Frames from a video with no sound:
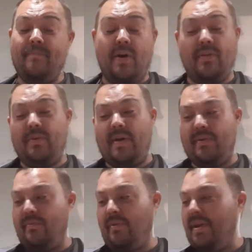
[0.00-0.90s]
Although I
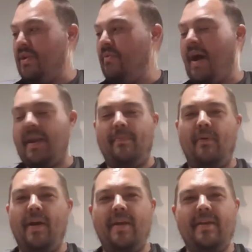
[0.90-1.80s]
don't really know how to
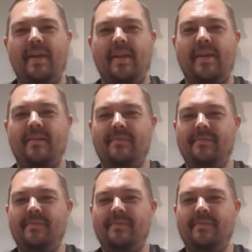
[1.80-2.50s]
play any